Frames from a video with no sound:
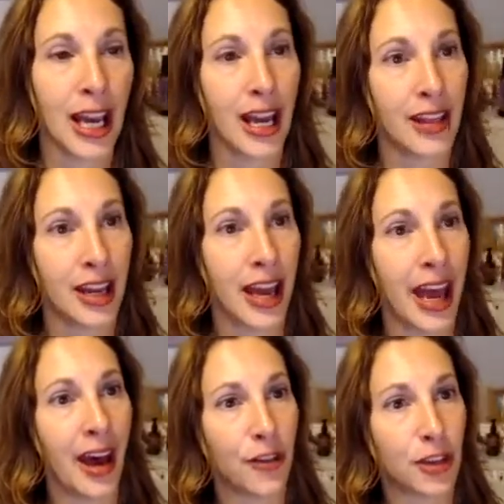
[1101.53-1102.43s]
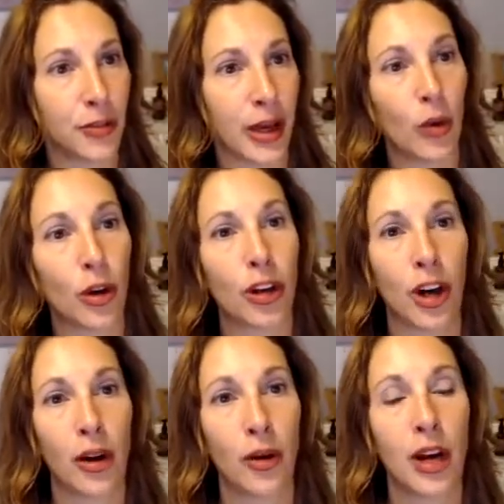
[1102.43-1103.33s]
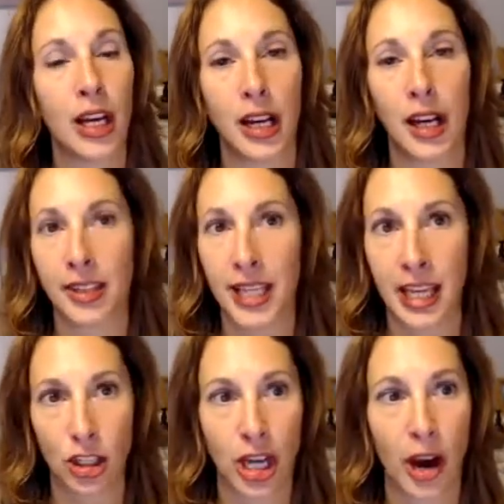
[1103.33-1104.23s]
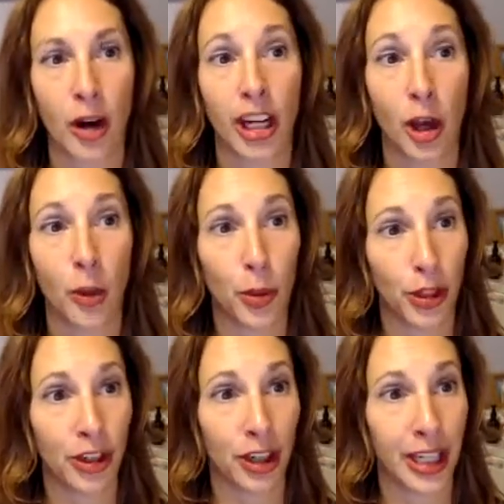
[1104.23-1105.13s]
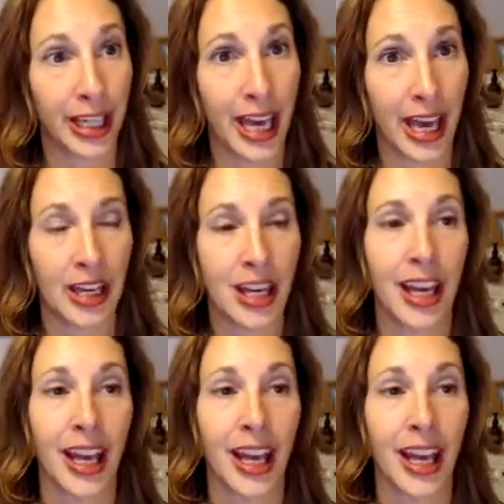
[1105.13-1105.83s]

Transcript: And then after my workout, I'll take a shower and I'll put it on again.